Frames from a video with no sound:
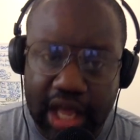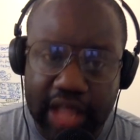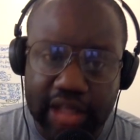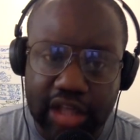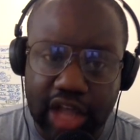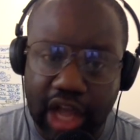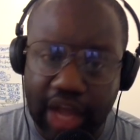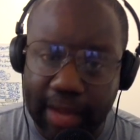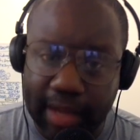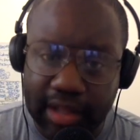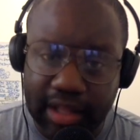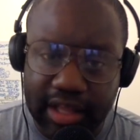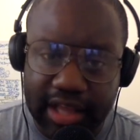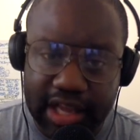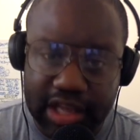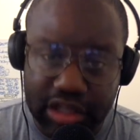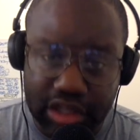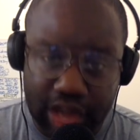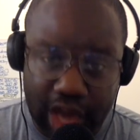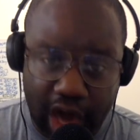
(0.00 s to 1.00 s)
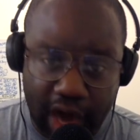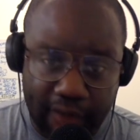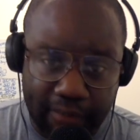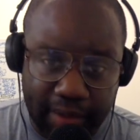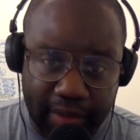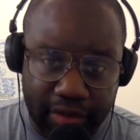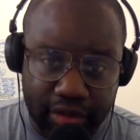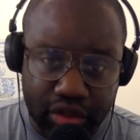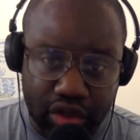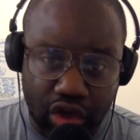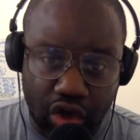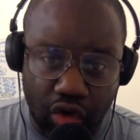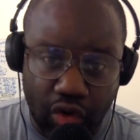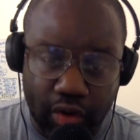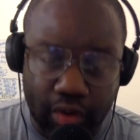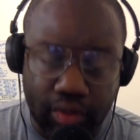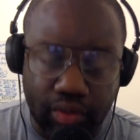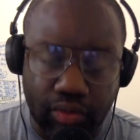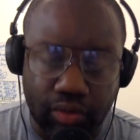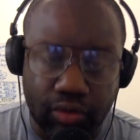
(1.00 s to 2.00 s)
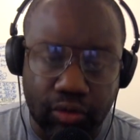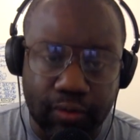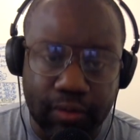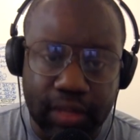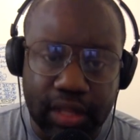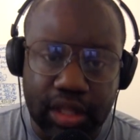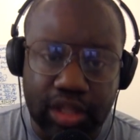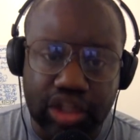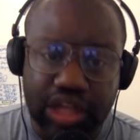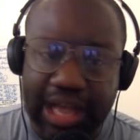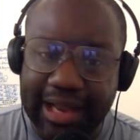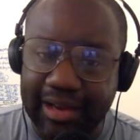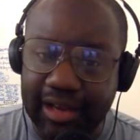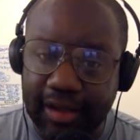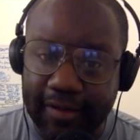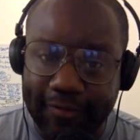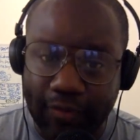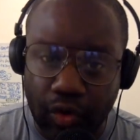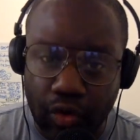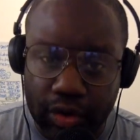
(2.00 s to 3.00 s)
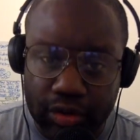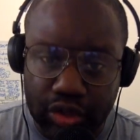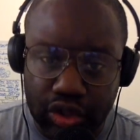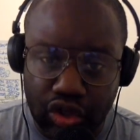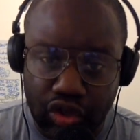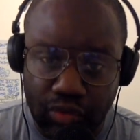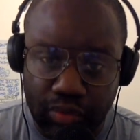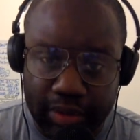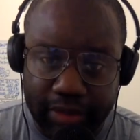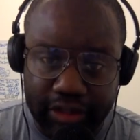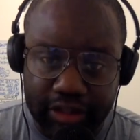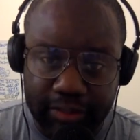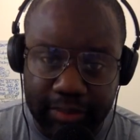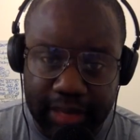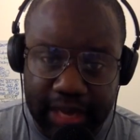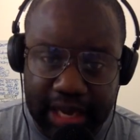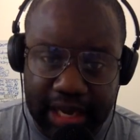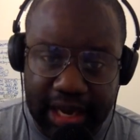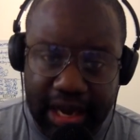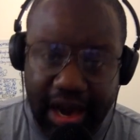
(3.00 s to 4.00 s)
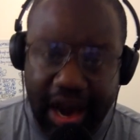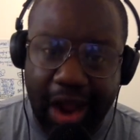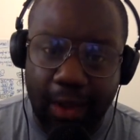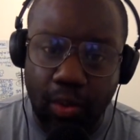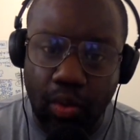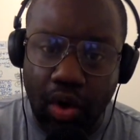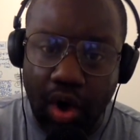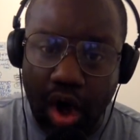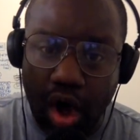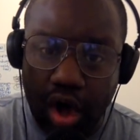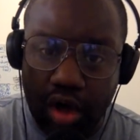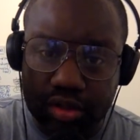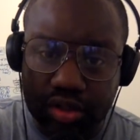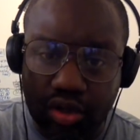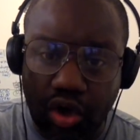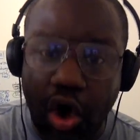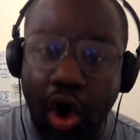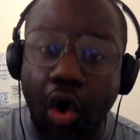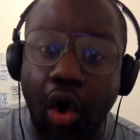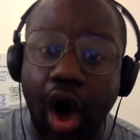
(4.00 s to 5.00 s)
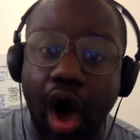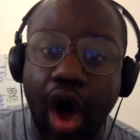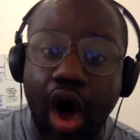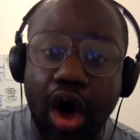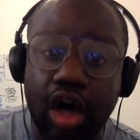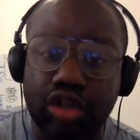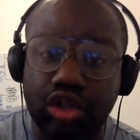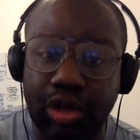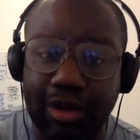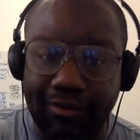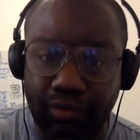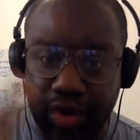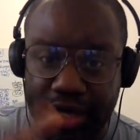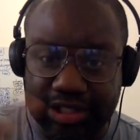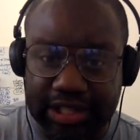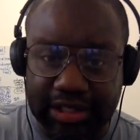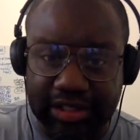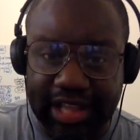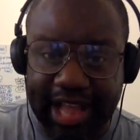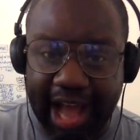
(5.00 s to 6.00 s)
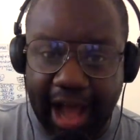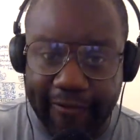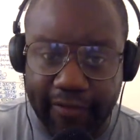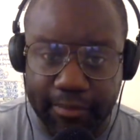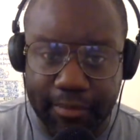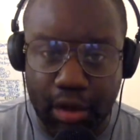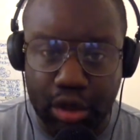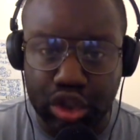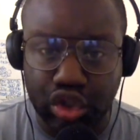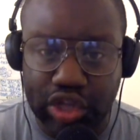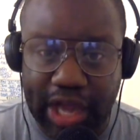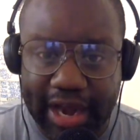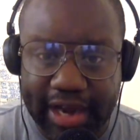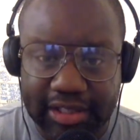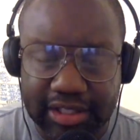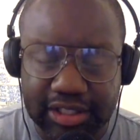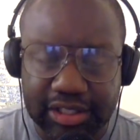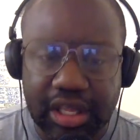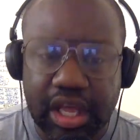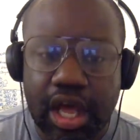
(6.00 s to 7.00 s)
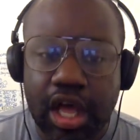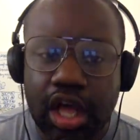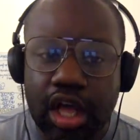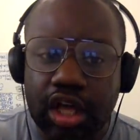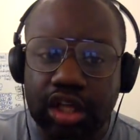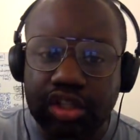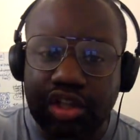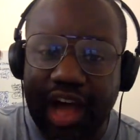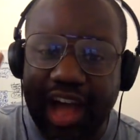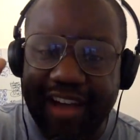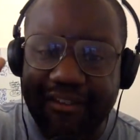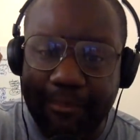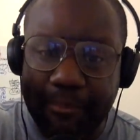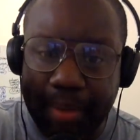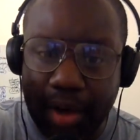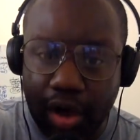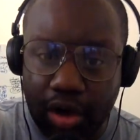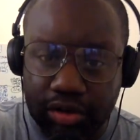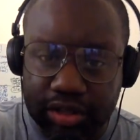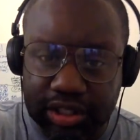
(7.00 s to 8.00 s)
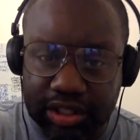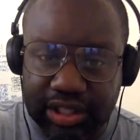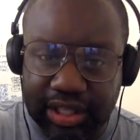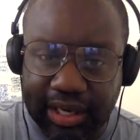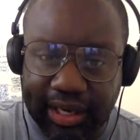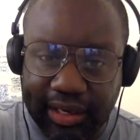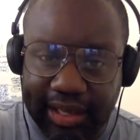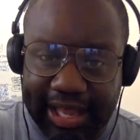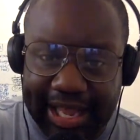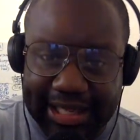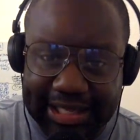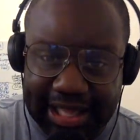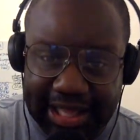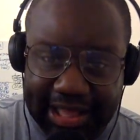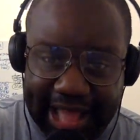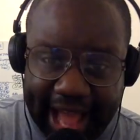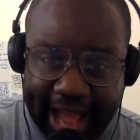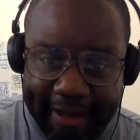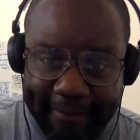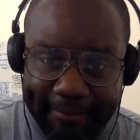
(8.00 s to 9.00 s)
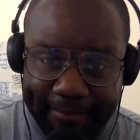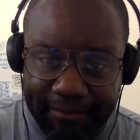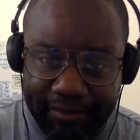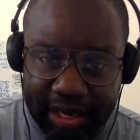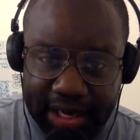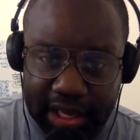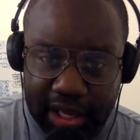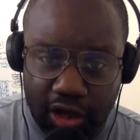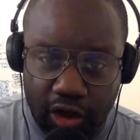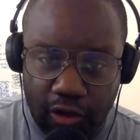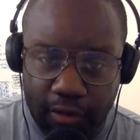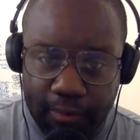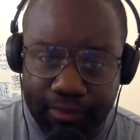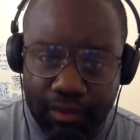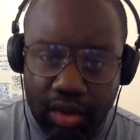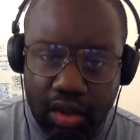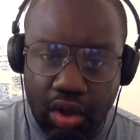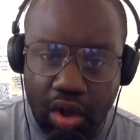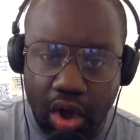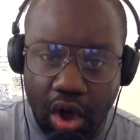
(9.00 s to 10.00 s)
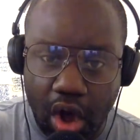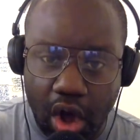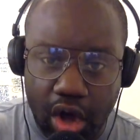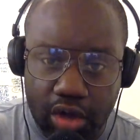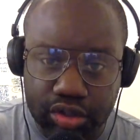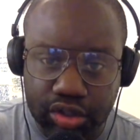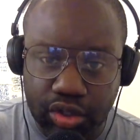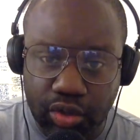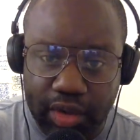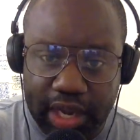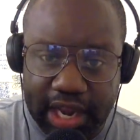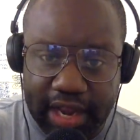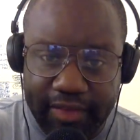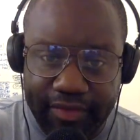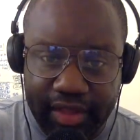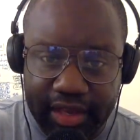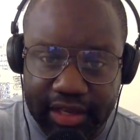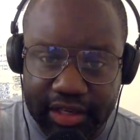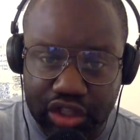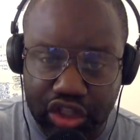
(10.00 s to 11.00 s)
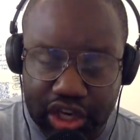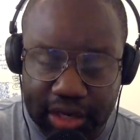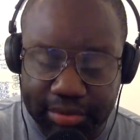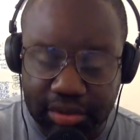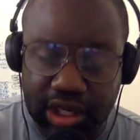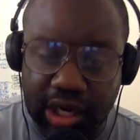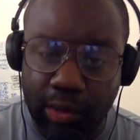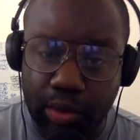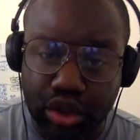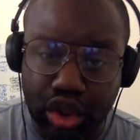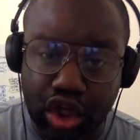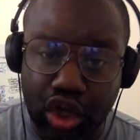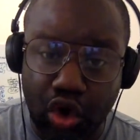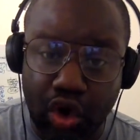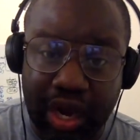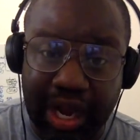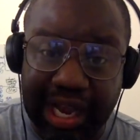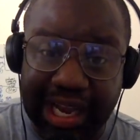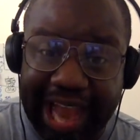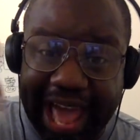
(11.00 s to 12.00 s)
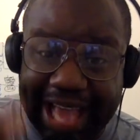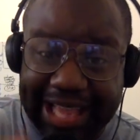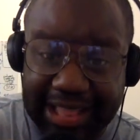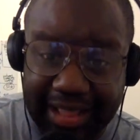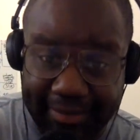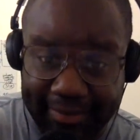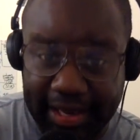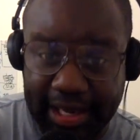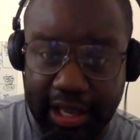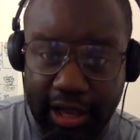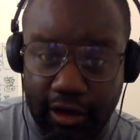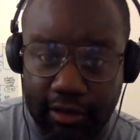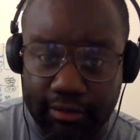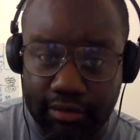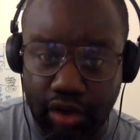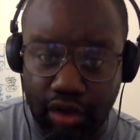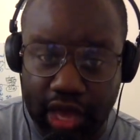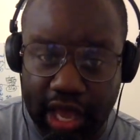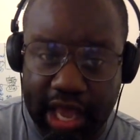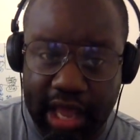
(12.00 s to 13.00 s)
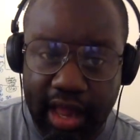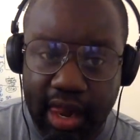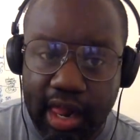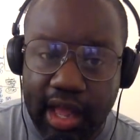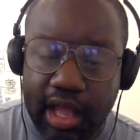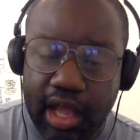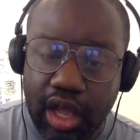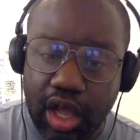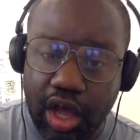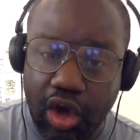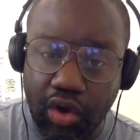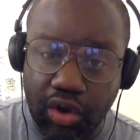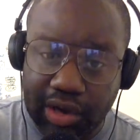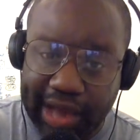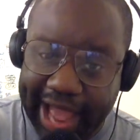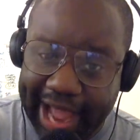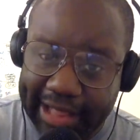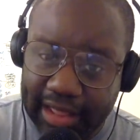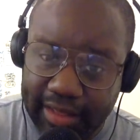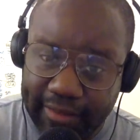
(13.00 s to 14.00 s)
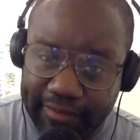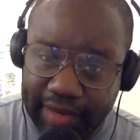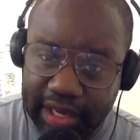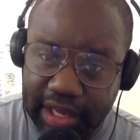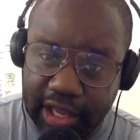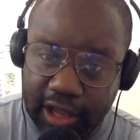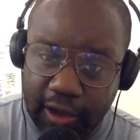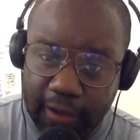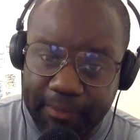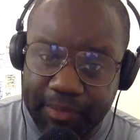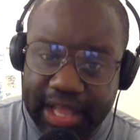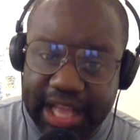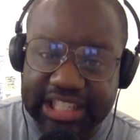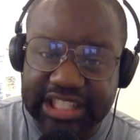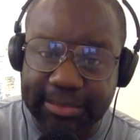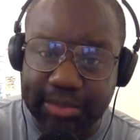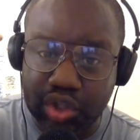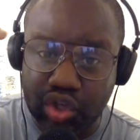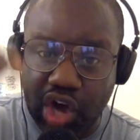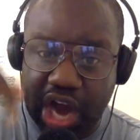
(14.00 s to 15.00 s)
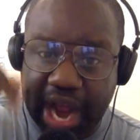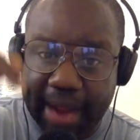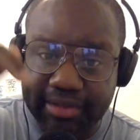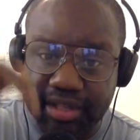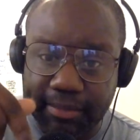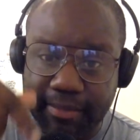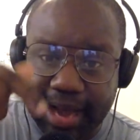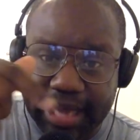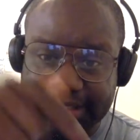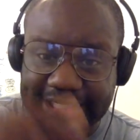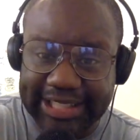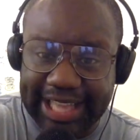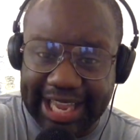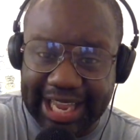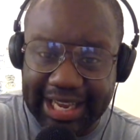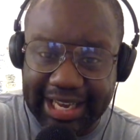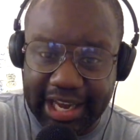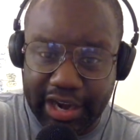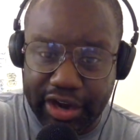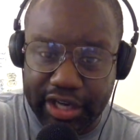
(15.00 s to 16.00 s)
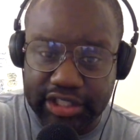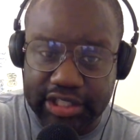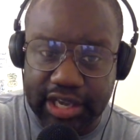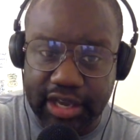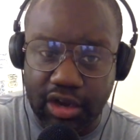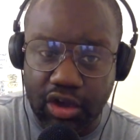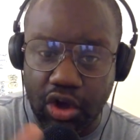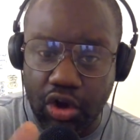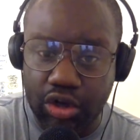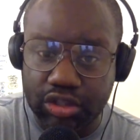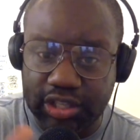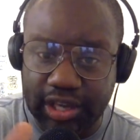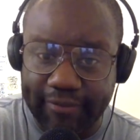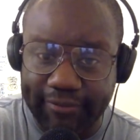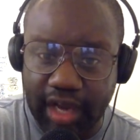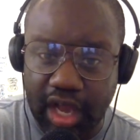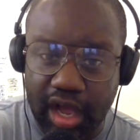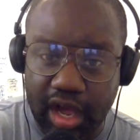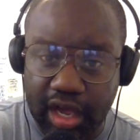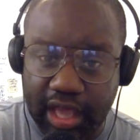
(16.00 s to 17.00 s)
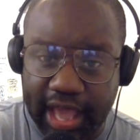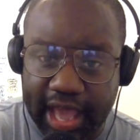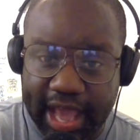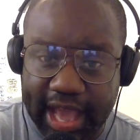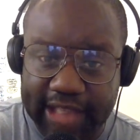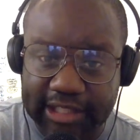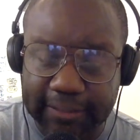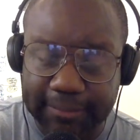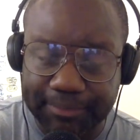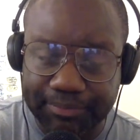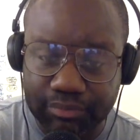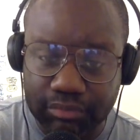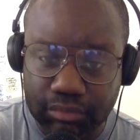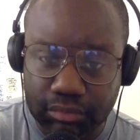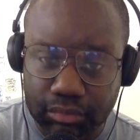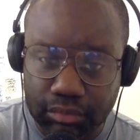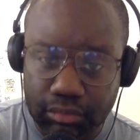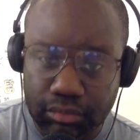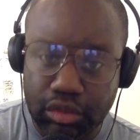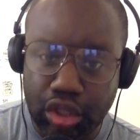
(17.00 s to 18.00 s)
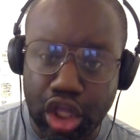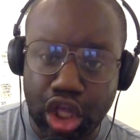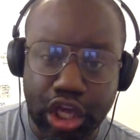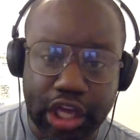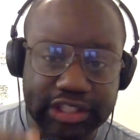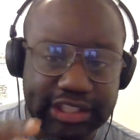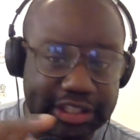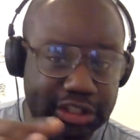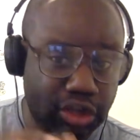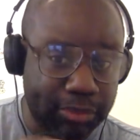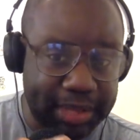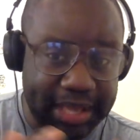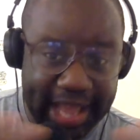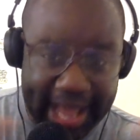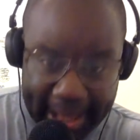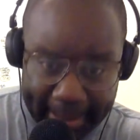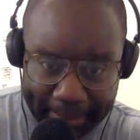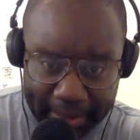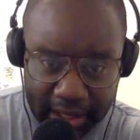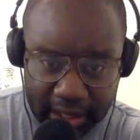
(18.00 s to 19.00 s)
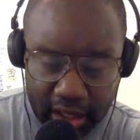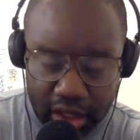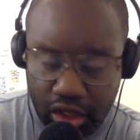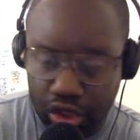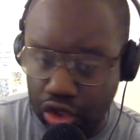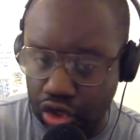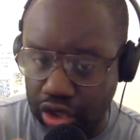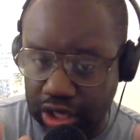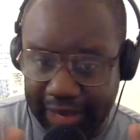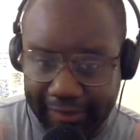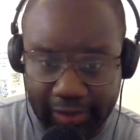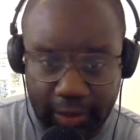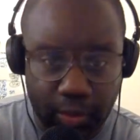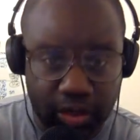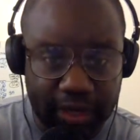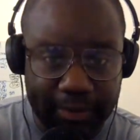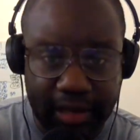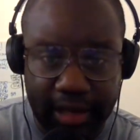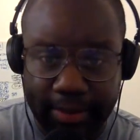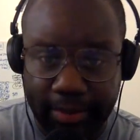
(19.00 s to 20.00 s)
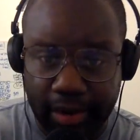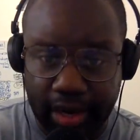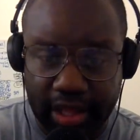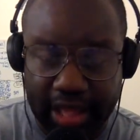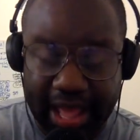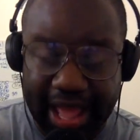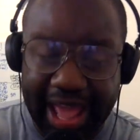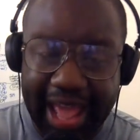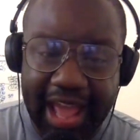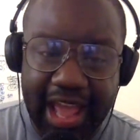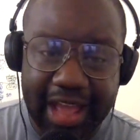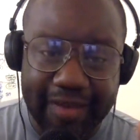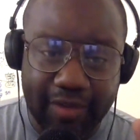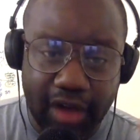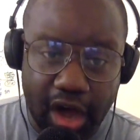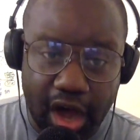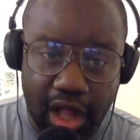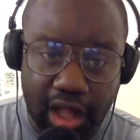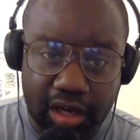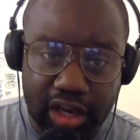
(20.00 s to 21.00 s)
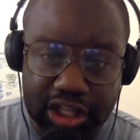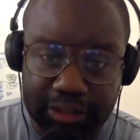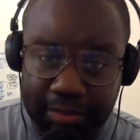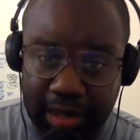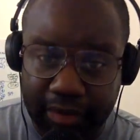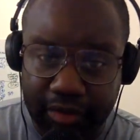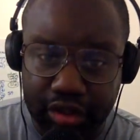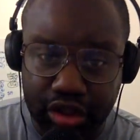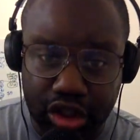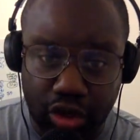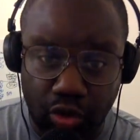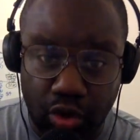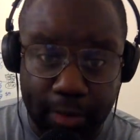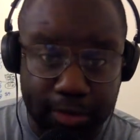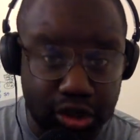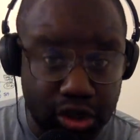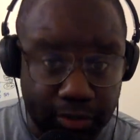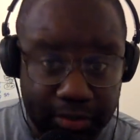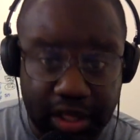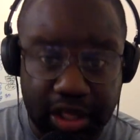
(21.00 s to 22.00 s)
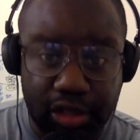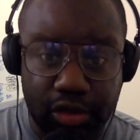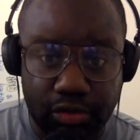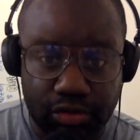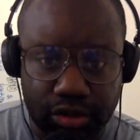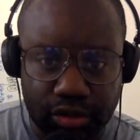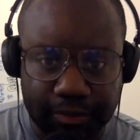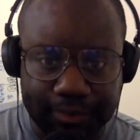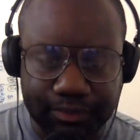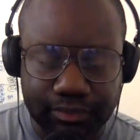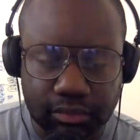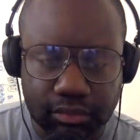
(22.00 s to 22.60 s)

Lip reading: Talk about the issue that our brothers are going through. So I look forward to you brothers being there. I also have reached out to Alpha Male Strategies. So I have posted the link to that video also in the description. I want you to go and like the video, okay? Go like the video and subscribe to my secondary channel, O'Shea Vlogcast, because it's going to be epic. You definitely want to be a part of that. If all of these brothers show up, it's going to be huge.